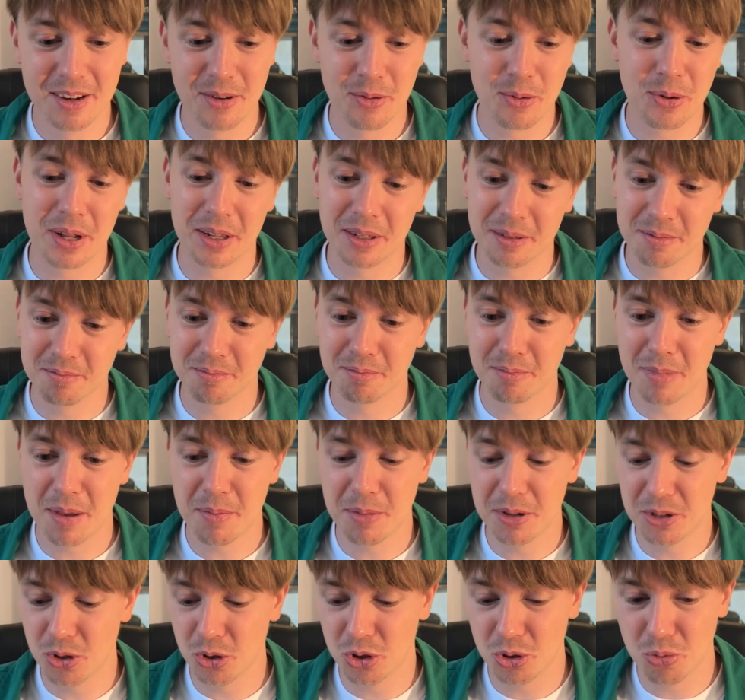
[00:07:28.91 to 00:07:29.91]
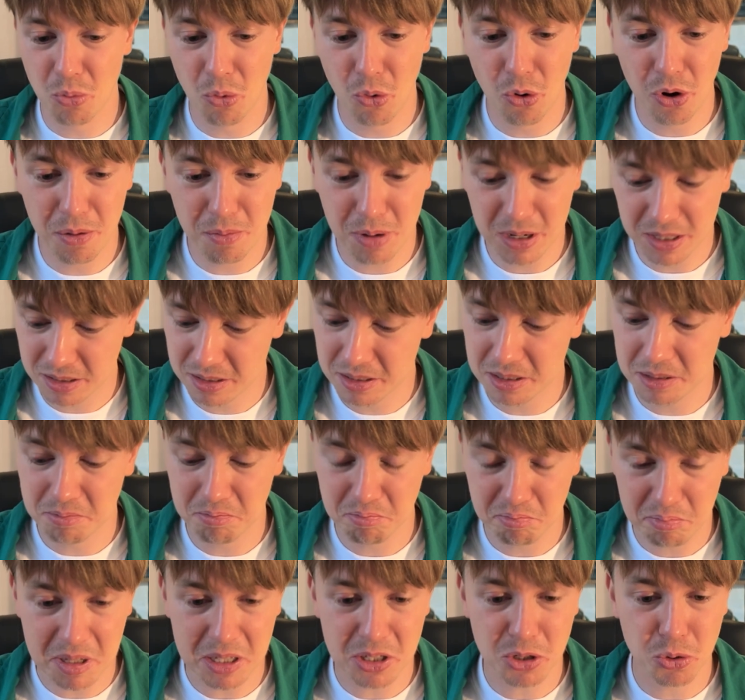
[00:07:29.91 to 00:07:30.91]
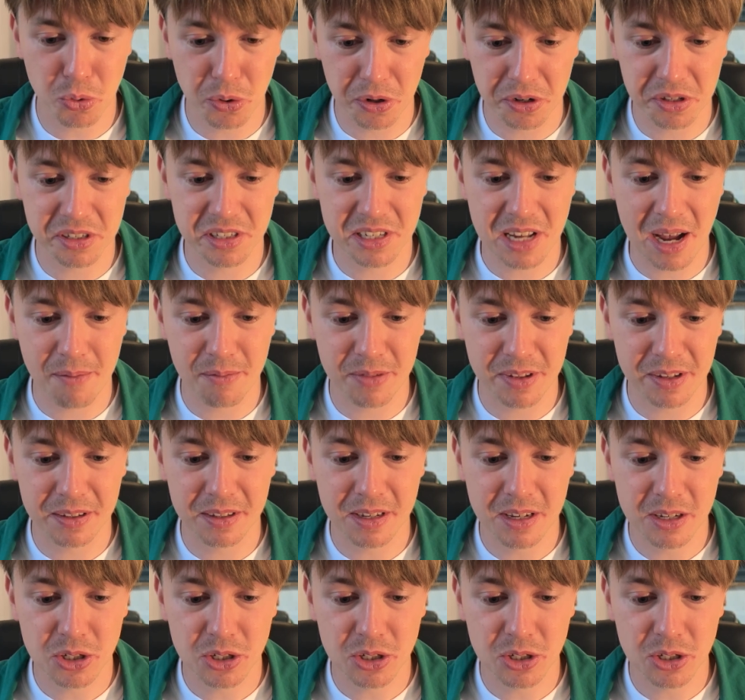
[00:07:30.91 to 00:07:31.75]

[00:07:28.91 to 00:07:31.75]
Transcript: Well, maybe not more, but it's worth something.